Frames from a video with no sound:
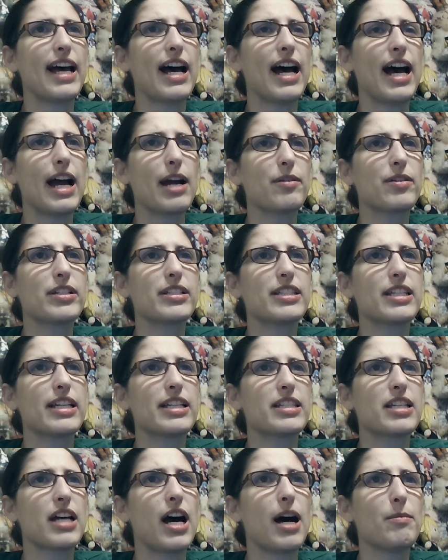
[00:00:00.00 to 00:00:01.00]
Iris
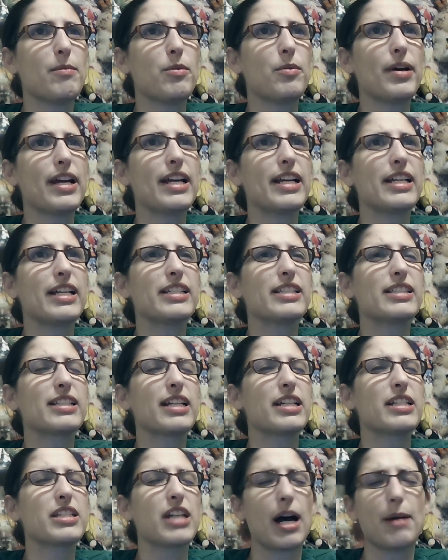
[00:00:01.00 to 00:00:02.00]
is Hamawe's
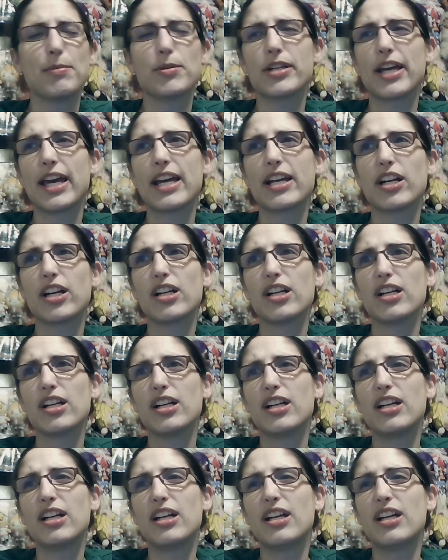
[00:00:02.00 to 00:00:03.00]
doppelganger,
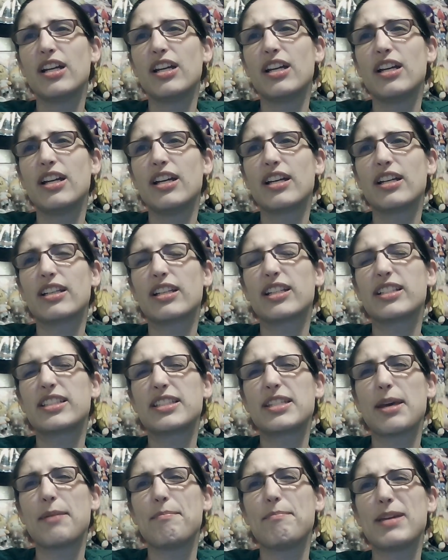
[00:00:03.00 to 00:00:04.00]
because
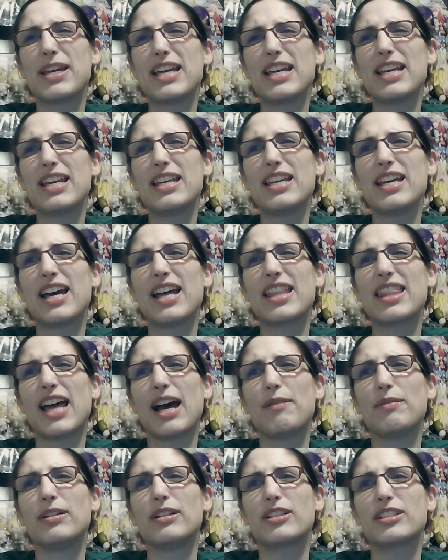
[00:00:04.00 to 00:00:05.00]
to me
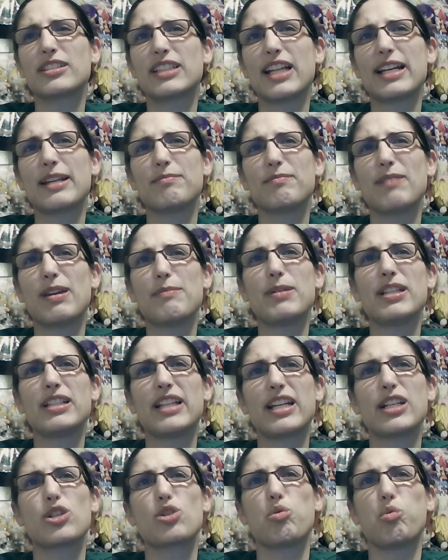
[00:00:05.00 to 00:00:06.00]
that, or like maybe
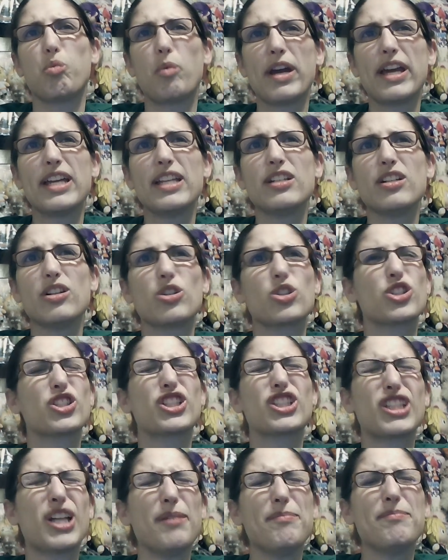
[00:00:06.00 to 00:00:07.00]
like twin or
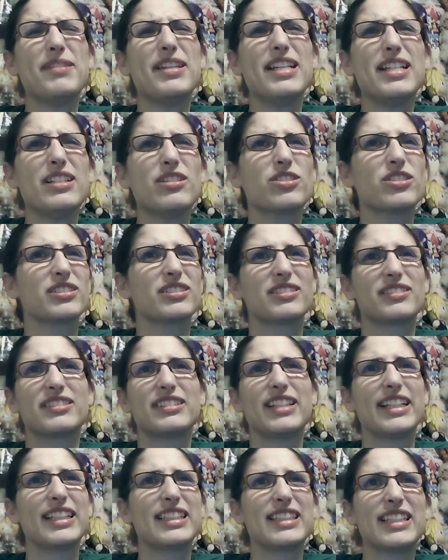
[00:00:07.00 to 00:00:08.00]
something, or
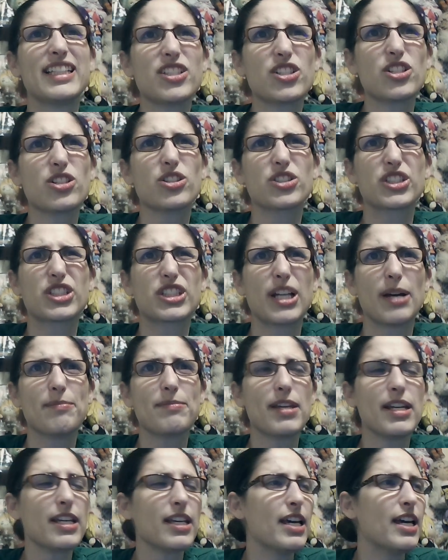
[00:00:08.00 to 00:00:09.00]
like sister or
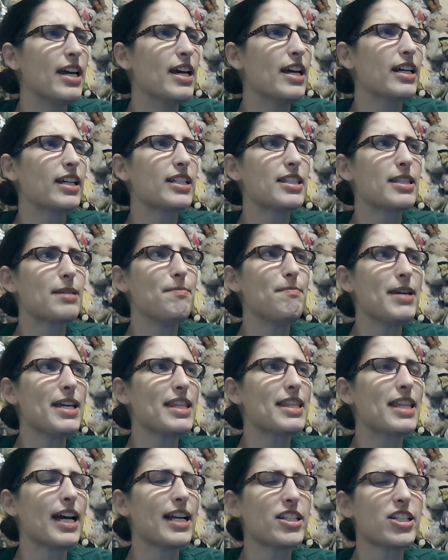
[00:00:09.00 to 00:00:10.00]
something, because to me
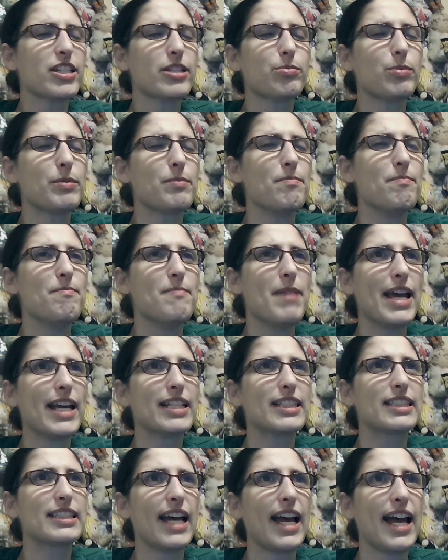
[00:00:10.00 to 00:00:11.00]
that just would make
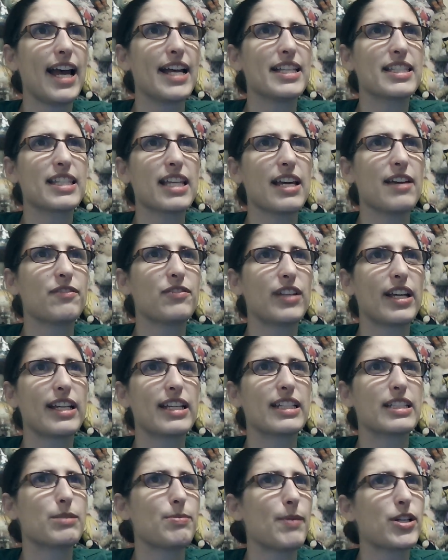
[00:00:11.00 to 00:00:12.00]
sense if,
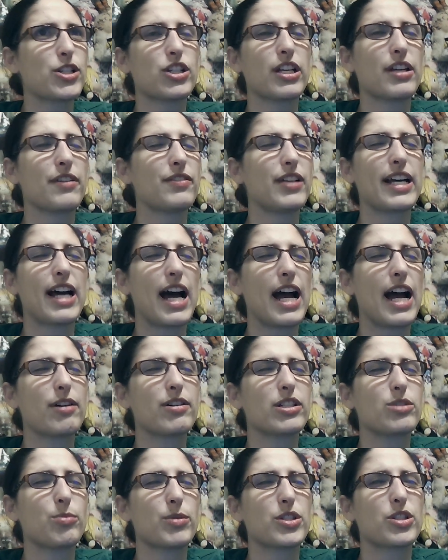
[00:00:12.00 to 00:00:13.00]
like, especially if like
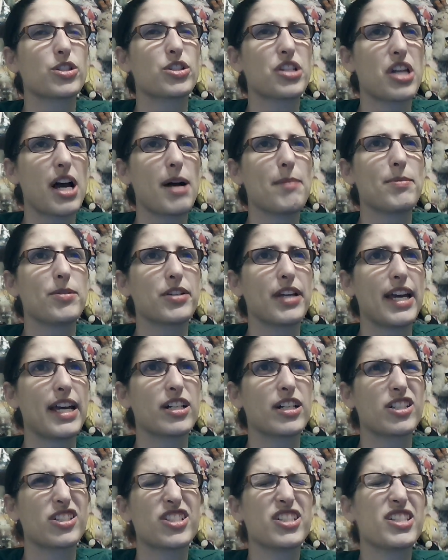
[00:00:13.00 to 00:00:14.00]
Iris was her
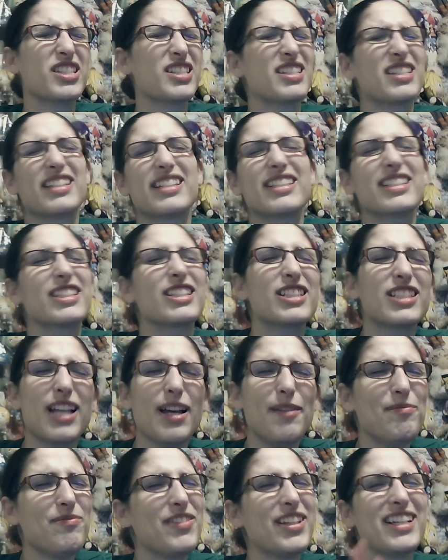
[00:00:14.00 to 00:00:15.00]
doppelganger, just
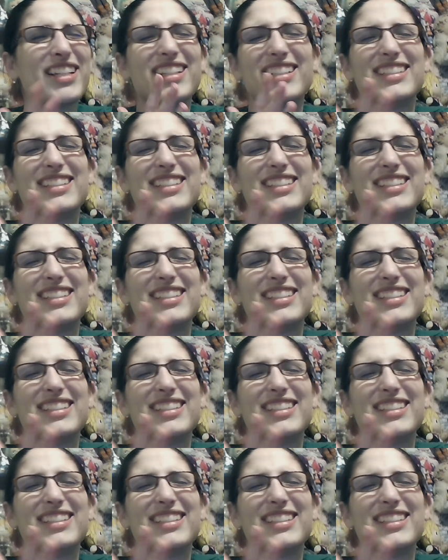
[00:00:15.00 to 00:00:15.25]
something